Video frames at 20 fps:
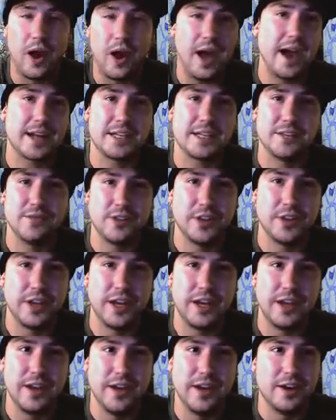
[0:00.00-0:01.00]

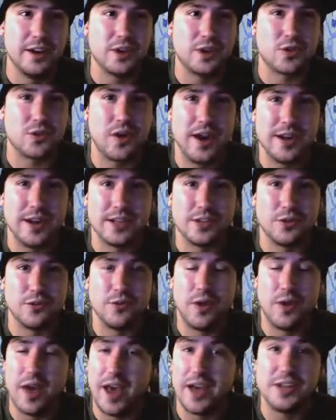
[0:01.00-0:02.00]
actively trying
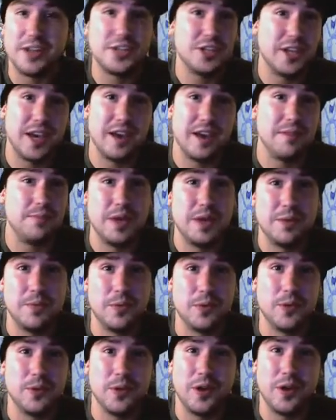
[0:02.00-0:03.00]
to educate
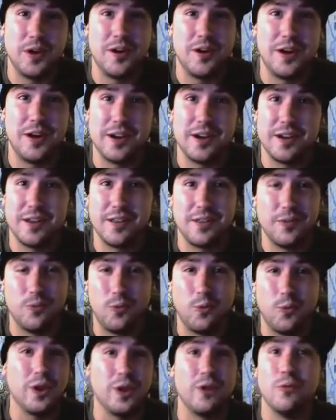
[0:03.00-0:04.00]
people on
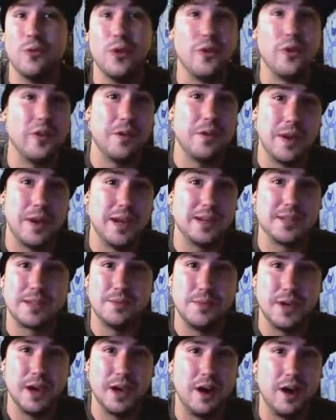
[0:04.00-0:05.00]
what it really means to
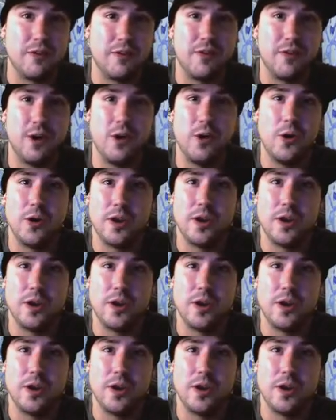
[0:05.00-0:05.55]
be off-road.